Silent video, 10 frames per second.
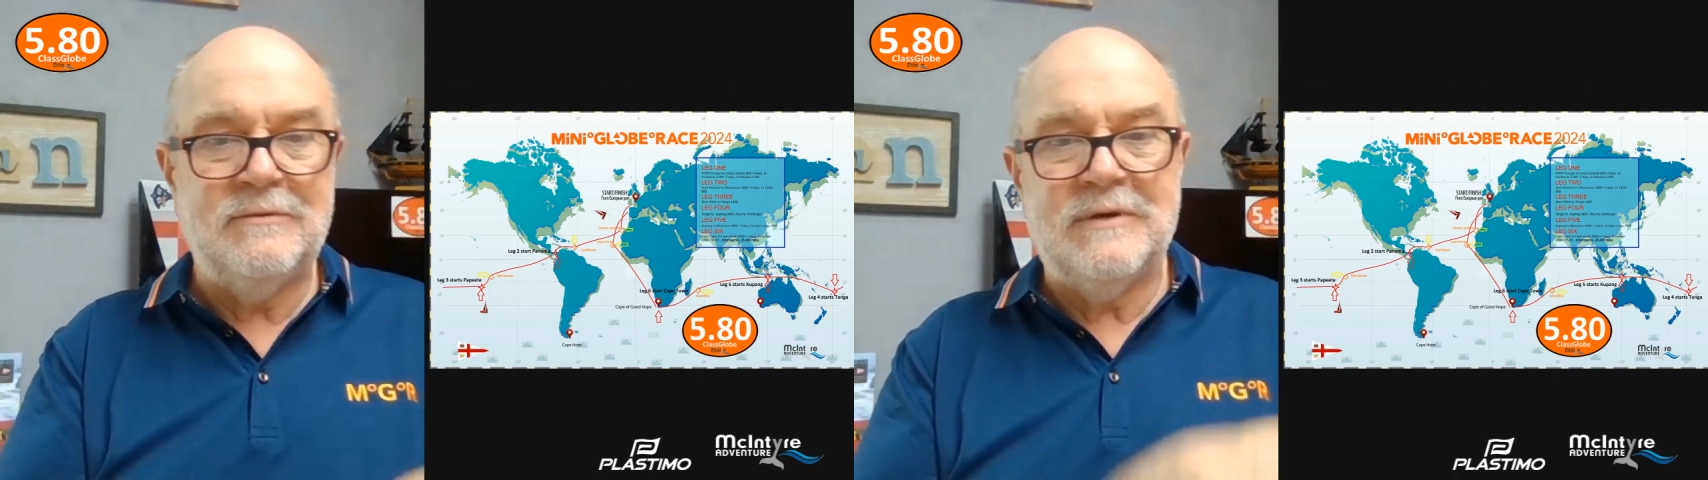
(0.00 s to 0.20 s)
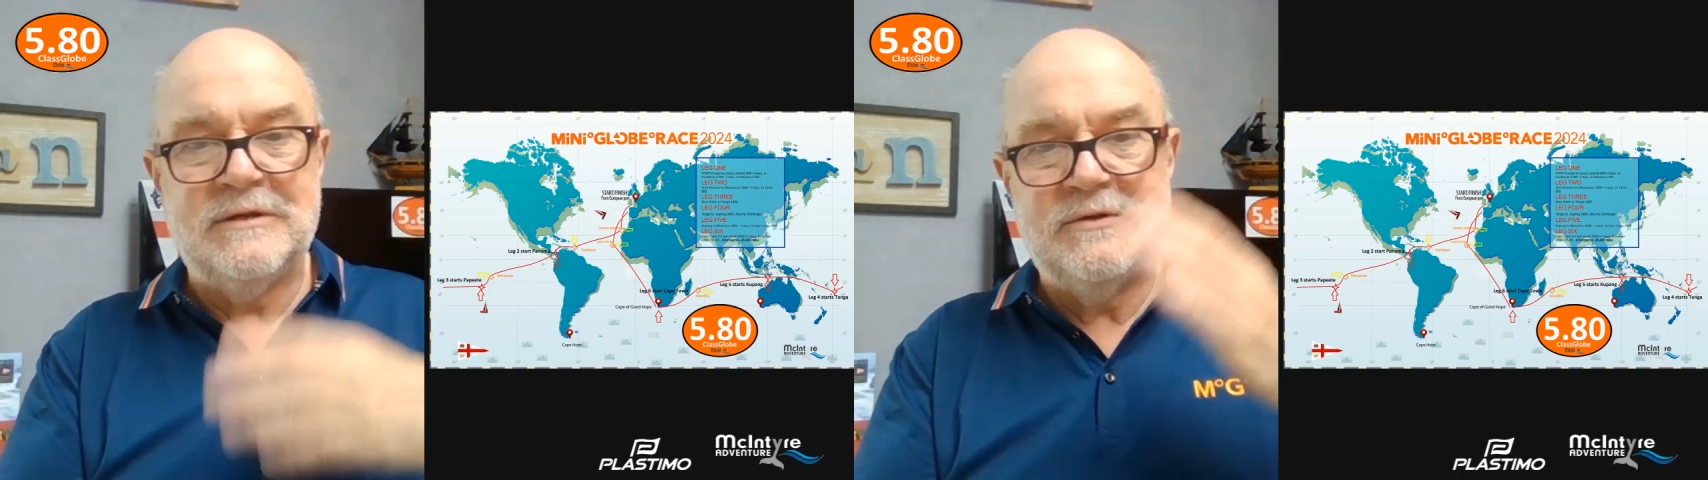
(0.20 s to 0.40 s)

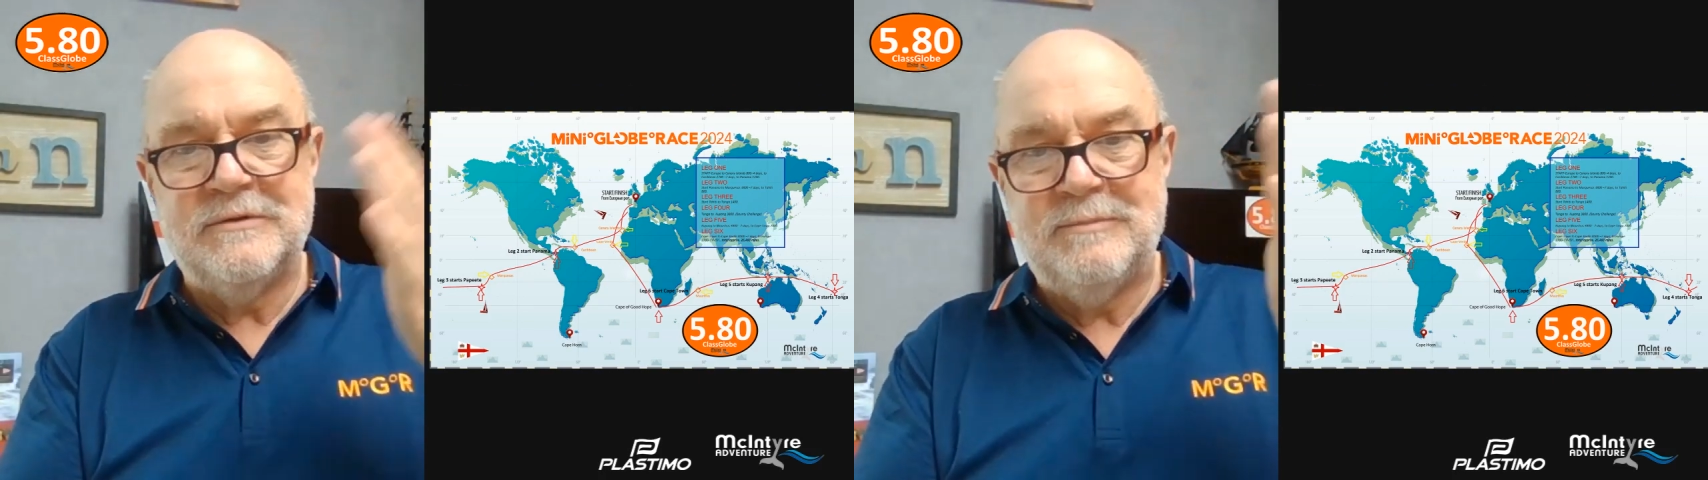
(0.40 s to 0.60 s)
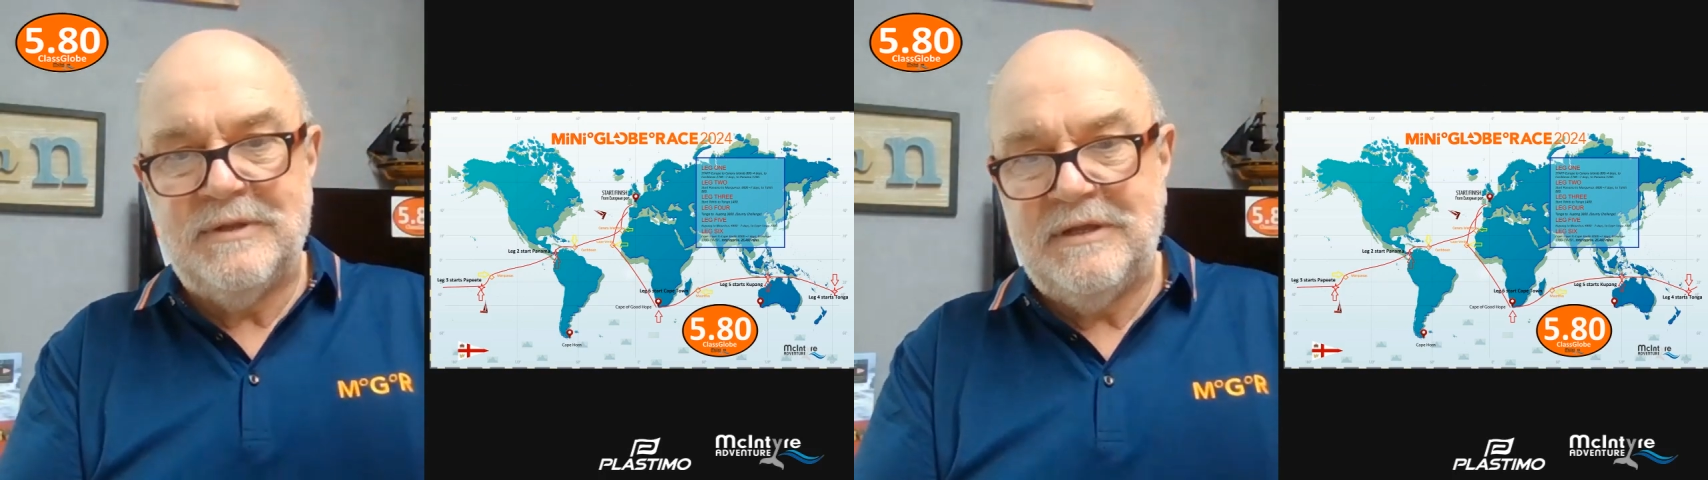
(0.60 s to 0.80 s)
one
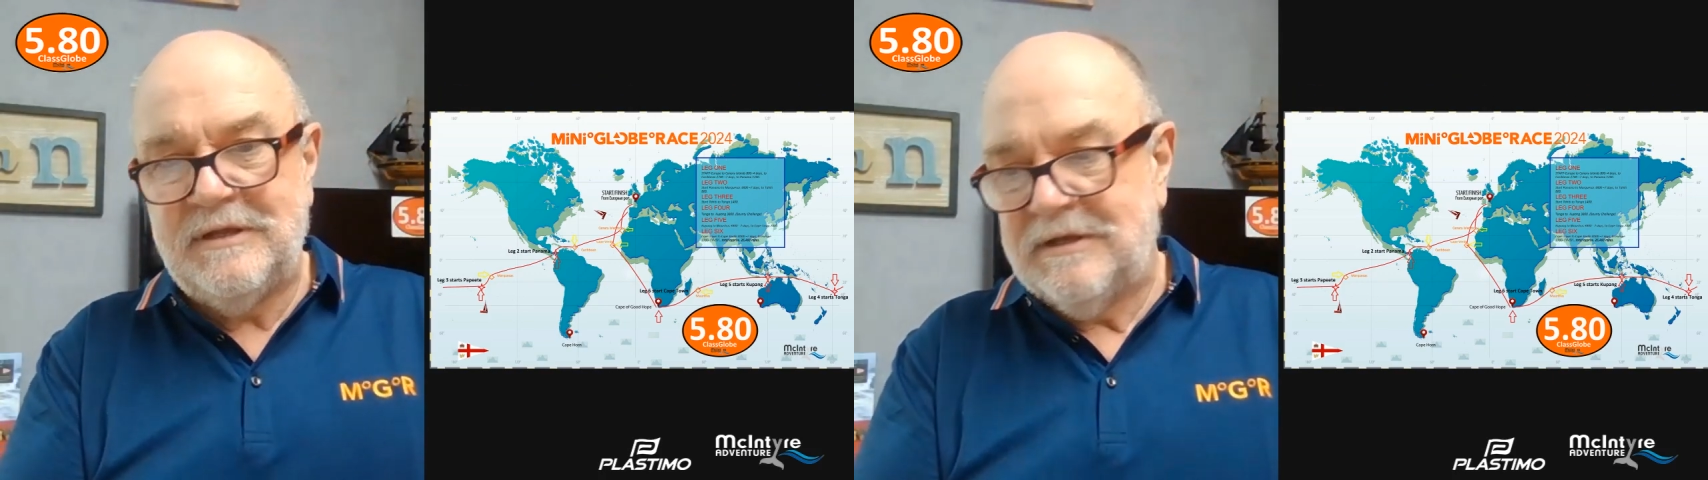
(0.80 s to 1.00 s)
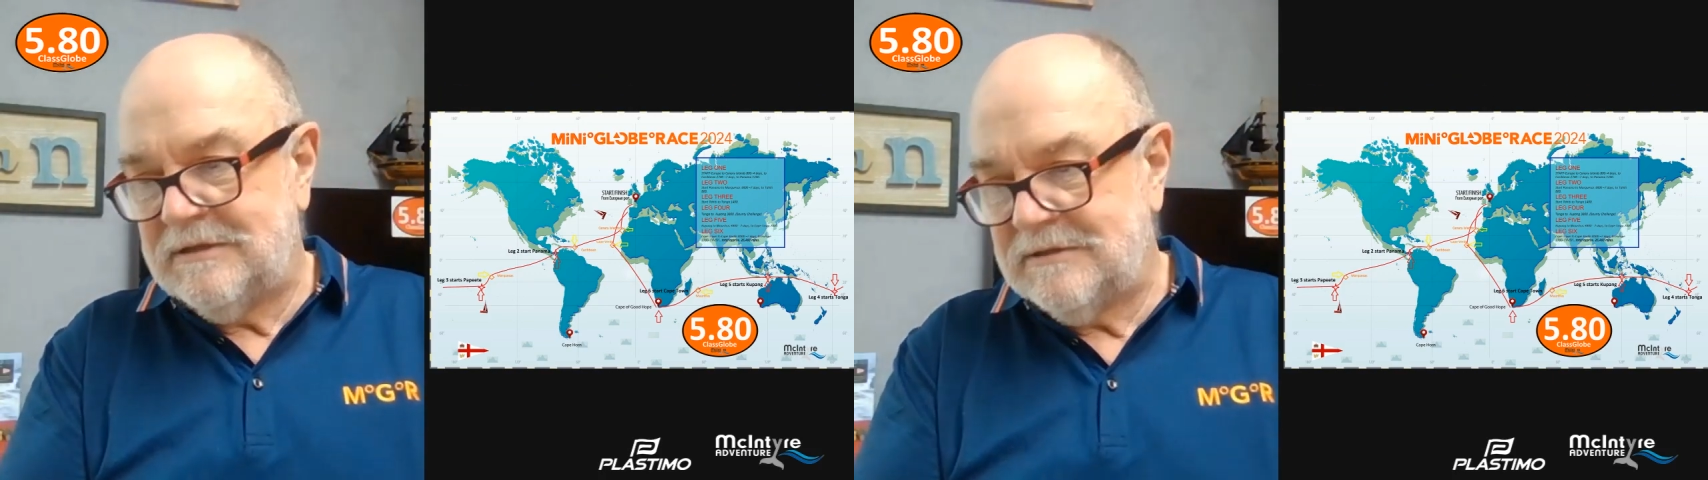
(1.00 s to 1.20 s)
could
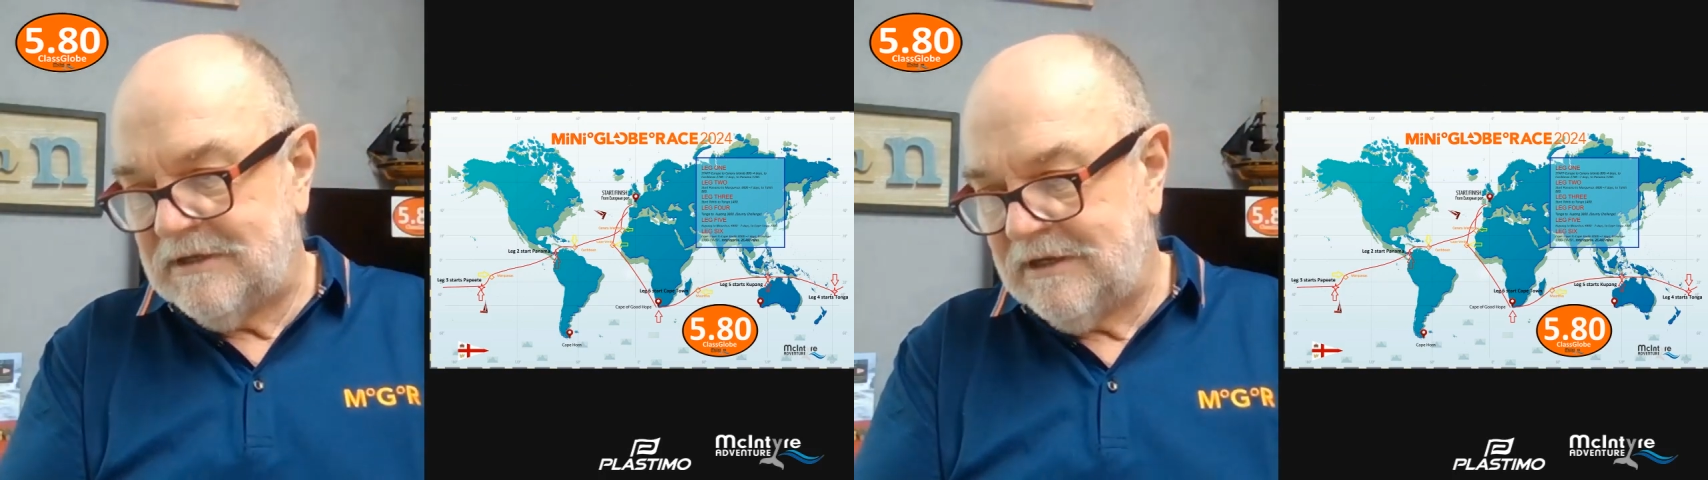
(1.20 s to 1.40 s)
be in an